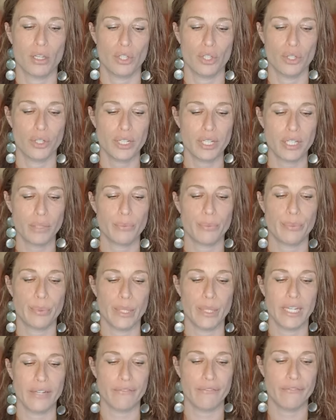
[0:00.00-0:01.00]
you're going to
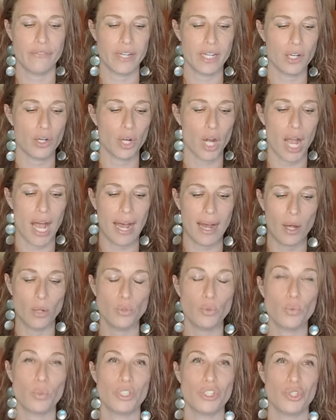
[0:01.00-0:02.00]
really figure
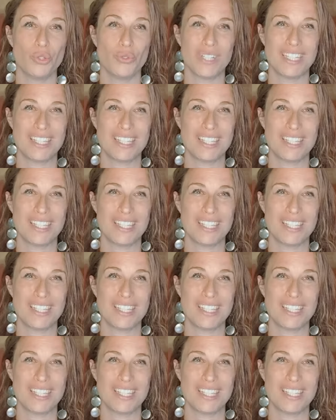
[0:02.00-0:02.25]
out what you